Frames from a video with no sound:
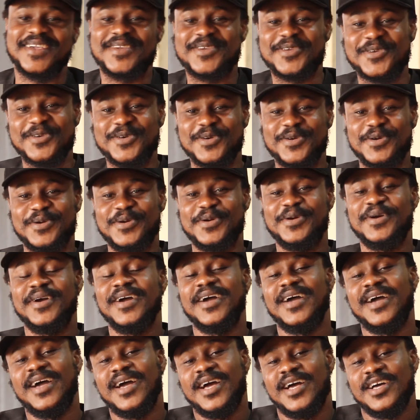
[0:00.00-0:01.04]
you,
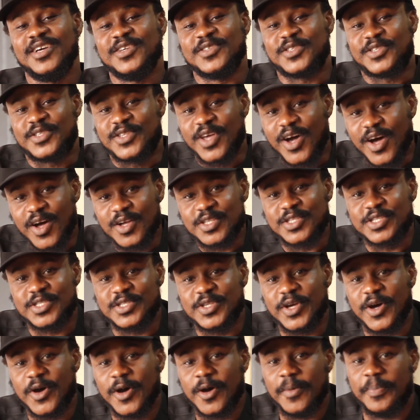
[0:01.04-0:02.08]

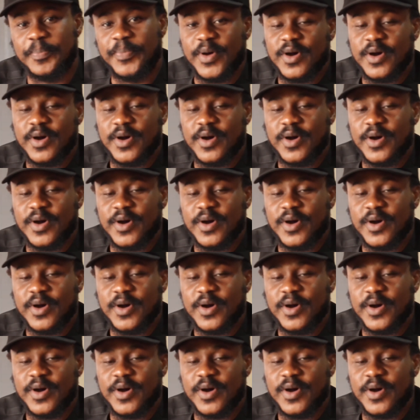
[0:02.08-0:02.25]
Dr.